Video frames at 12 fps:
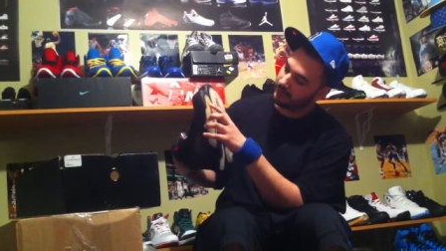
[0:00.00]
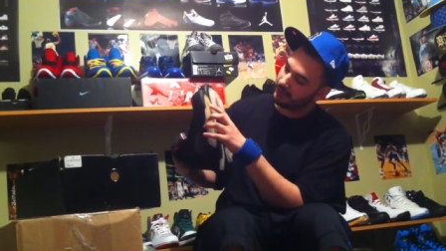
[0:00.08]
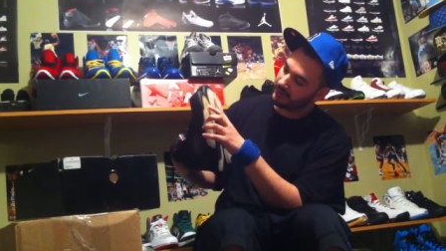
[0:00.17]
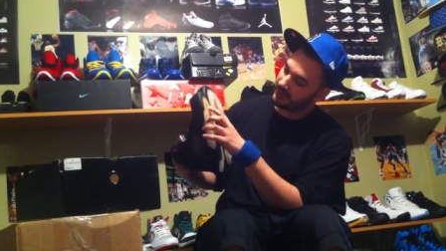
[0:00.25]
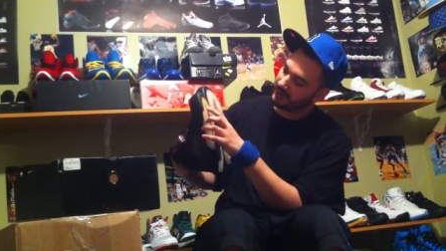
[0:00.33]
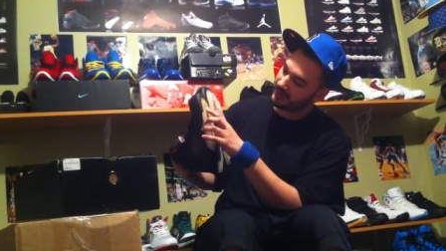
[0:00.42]

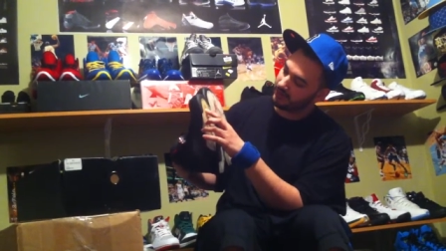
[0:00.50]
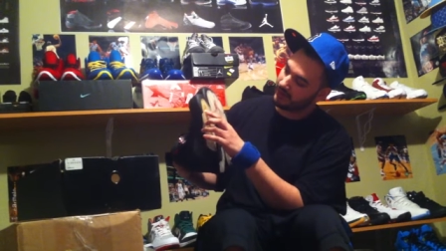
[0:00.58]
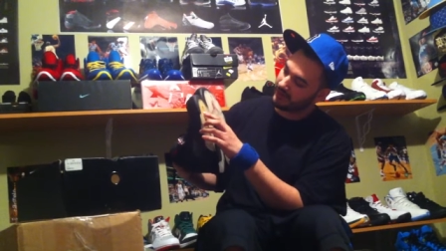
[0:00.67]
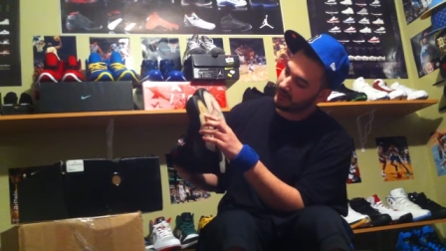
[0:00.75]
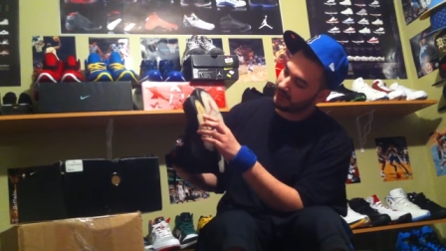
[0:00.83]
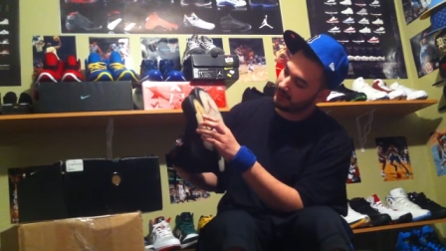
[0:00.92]
You can see it
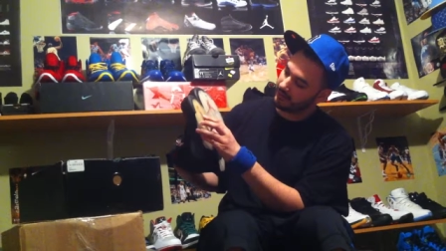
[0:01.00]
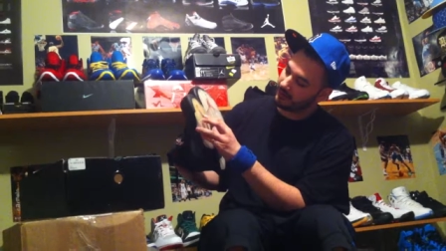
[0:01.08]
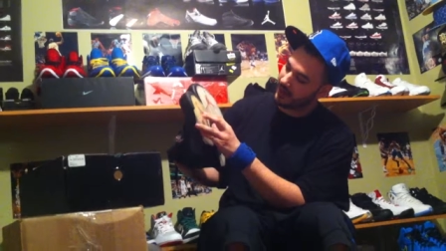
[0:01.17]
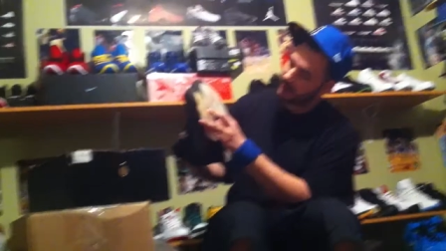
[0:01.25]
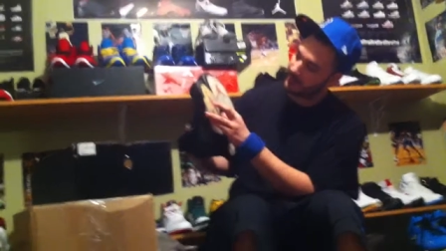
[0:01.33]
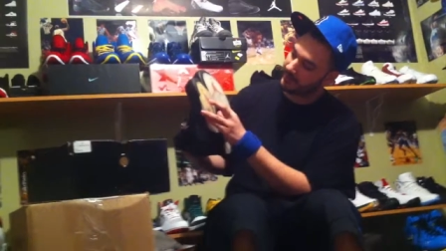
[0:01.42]
right here.
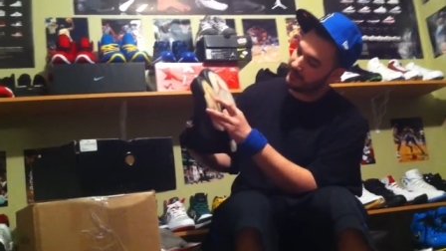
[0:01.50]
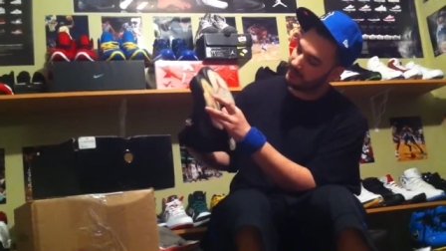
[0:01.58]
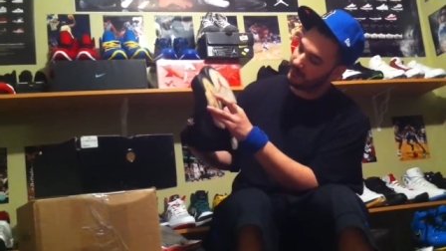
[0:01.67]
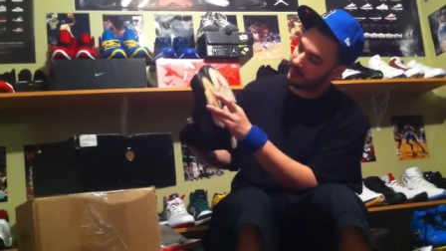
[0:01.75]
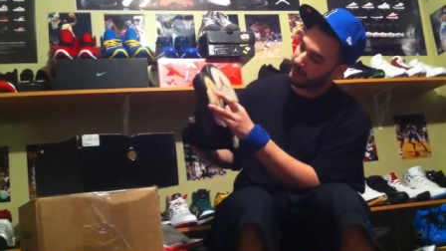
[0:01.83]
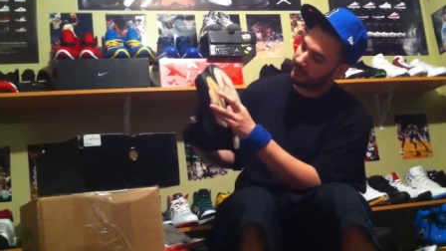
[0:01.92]
I think
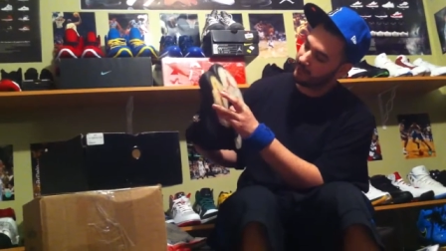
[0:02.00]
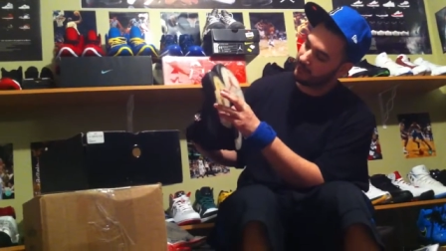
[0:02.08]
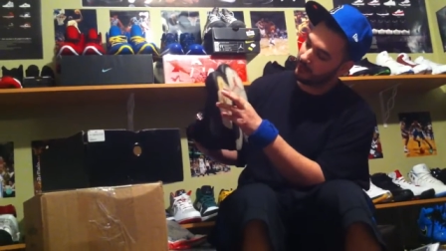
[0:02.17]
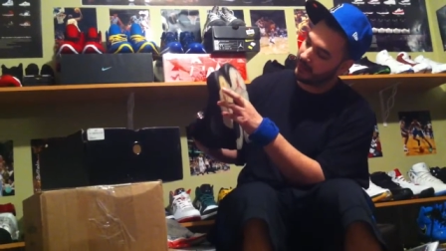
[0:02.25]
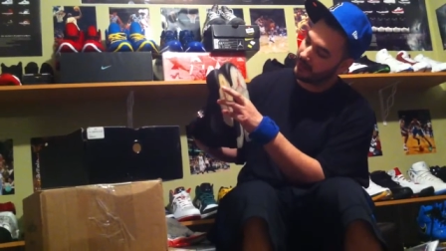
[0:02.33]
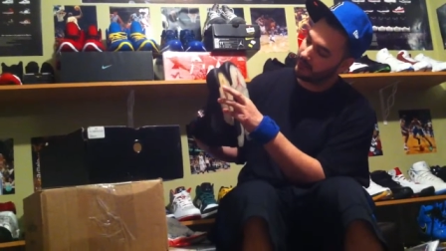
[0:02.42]
that's maybe from
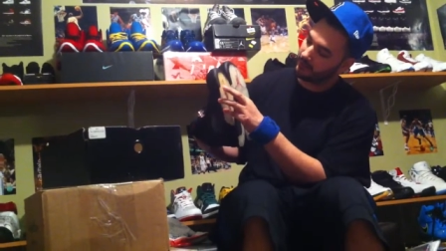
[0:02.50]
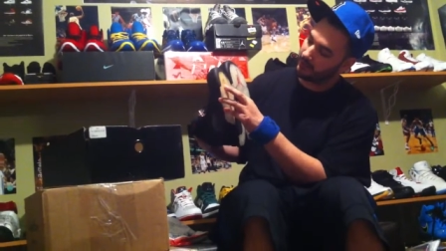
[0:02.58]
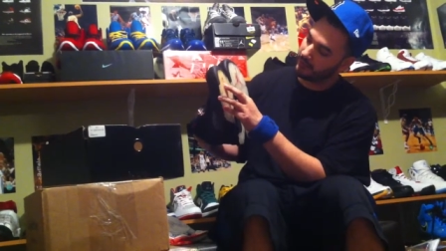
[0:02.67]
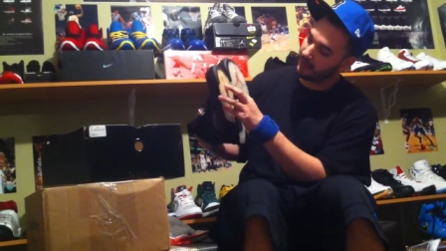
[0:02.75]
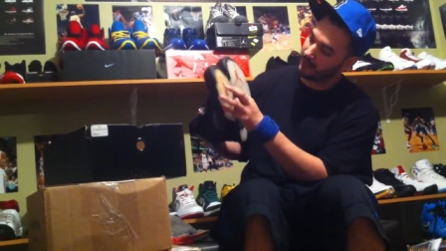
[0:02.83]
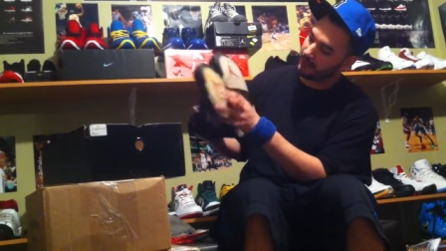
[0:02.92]
the Raging
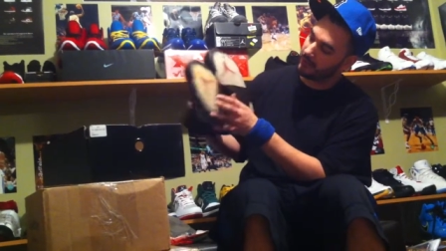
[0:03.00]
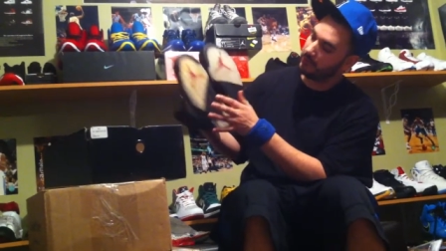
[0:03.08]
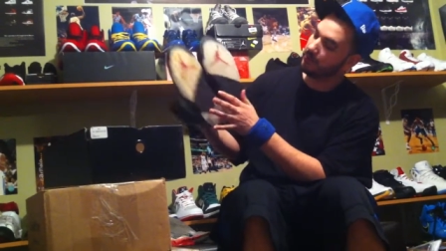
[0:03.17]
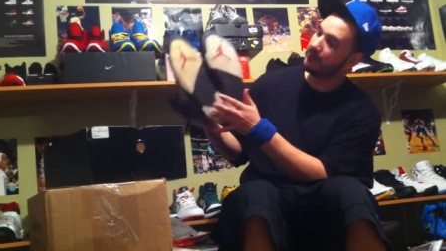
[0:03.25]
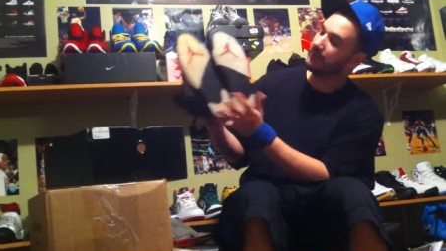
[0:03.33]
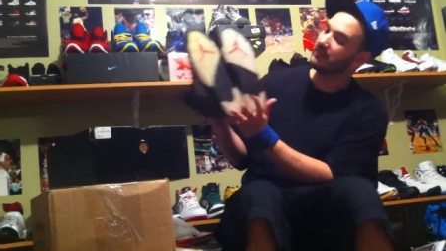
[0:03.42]
Bull. I don't know.
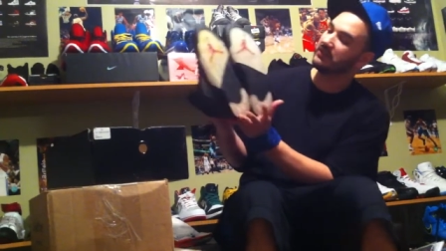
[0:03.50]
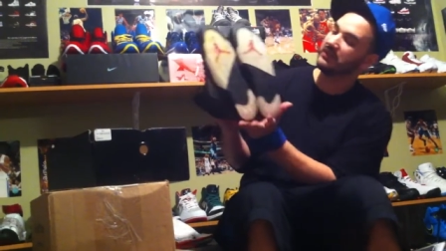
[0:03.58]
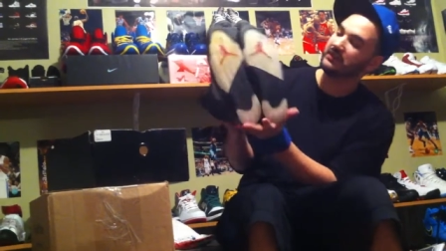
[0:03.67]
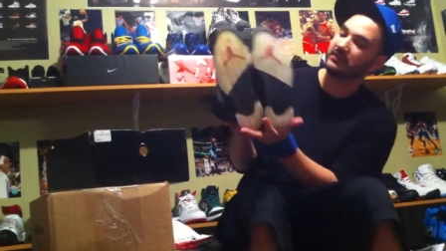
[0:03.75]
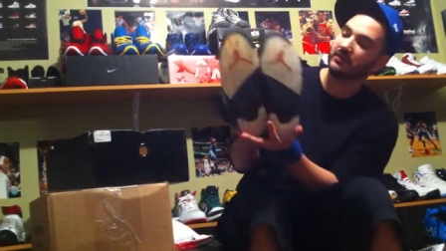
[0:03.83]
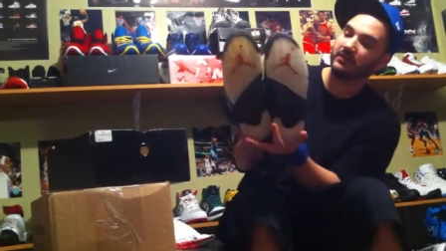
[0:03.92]
But you can see
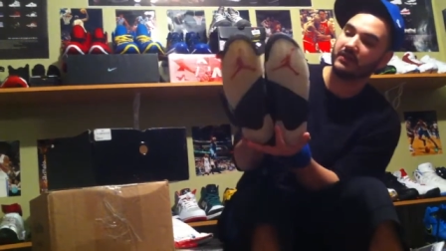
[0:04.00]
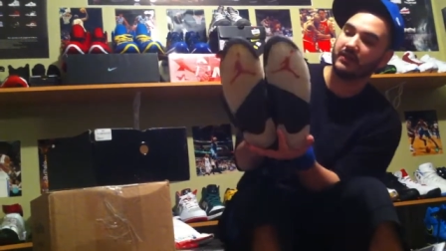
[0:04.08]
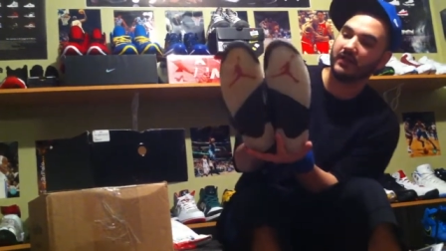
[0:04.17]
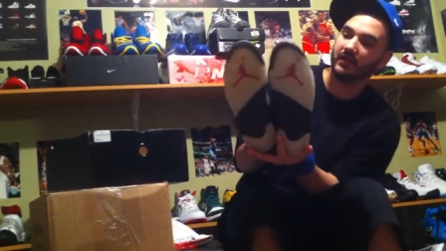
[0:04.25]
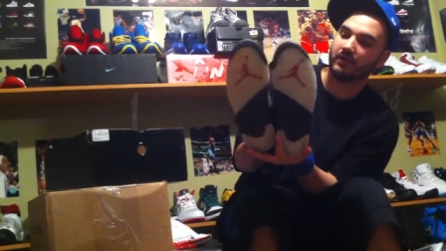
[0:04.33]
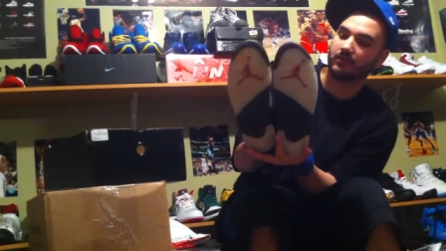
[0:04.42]
it's starting to
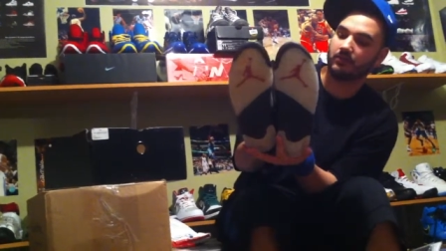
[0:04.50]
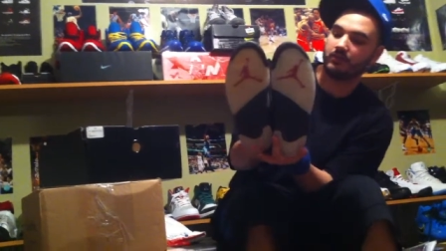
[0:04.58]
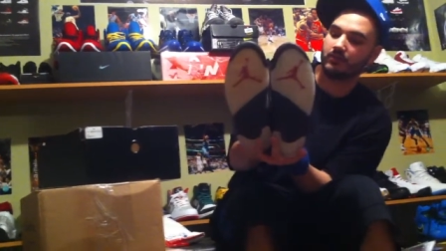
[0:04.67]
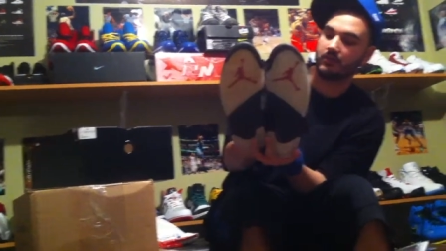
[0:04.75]
yellow.